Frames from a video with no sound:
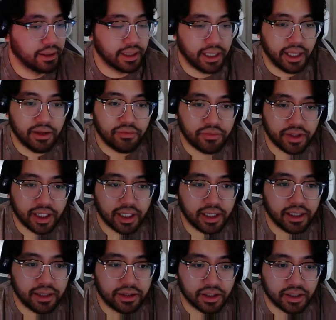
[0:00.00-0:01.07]
if
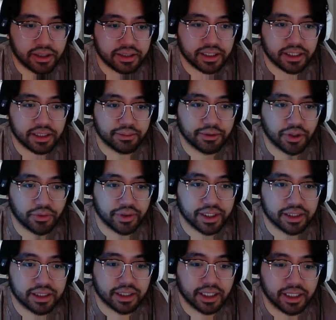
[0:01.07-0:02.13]
he does end up going
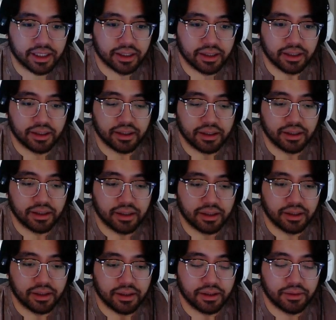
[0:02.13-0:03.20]
into like a,
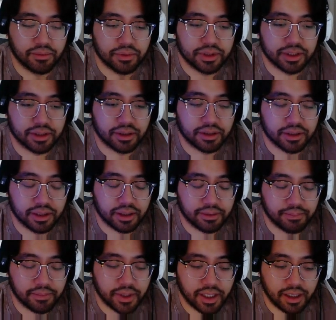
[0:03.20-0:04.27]
what's it called?
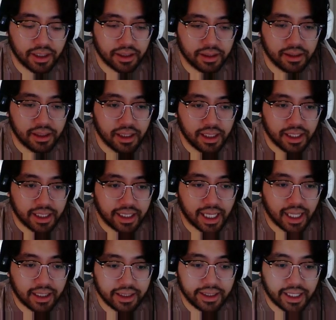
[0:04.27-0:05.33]

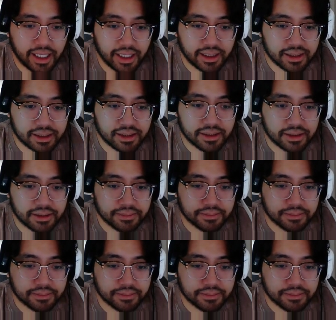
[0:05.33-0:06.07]
Gallant X,